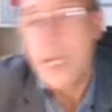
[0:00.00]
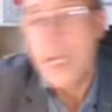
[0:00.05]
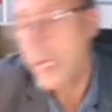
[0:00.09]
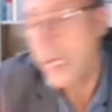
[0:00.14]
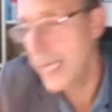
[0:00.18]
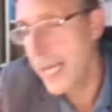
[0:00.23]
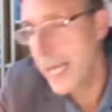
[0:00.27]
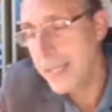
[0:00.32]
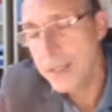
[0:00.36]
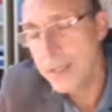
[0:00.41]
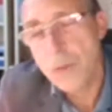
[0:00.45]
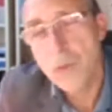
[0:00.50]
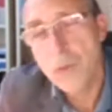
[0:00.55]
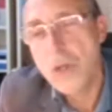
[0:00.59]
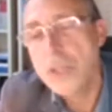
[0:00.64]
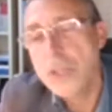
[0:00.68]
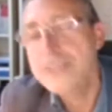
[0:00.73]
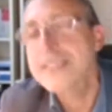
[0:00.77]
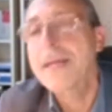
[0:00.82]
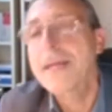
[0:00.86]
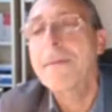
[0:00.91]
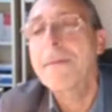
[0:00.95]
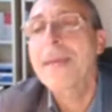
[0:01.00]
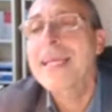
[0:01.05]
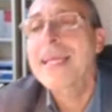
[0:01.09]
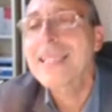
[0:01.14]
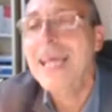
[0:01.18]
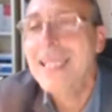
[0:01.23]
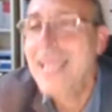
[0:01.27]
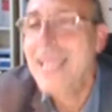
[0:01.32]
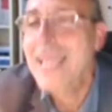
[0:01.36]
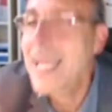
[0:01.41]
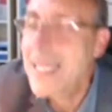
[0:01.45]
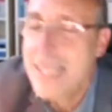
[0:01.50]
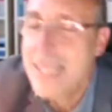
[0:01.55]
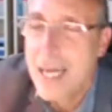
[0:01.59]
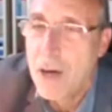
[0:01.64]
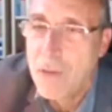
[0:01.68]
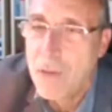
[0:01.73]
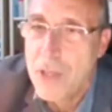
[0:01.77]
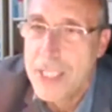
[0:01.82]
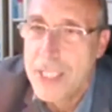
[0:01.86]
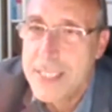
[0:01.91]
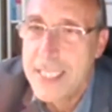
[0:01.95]
in other words, the metadata
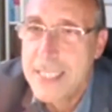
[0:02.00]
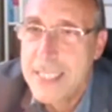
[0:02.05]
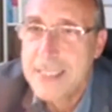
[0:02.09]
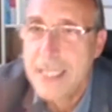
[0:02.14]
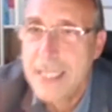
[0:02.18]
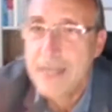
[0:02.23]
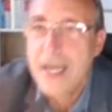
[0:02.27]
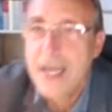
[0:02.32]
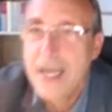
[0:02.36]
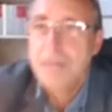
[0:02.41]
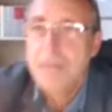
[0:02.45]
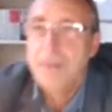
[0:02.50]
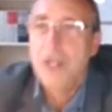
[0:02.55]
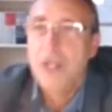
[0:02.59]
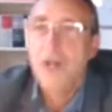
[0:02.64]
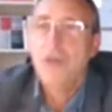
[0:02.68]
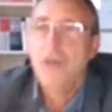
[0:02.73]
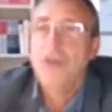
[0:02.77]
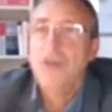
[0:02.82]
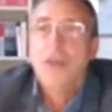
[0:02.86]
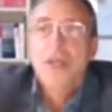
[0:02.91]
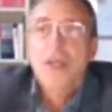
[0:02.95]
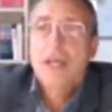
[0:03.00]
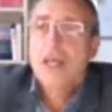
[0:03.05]
of the system, right? Because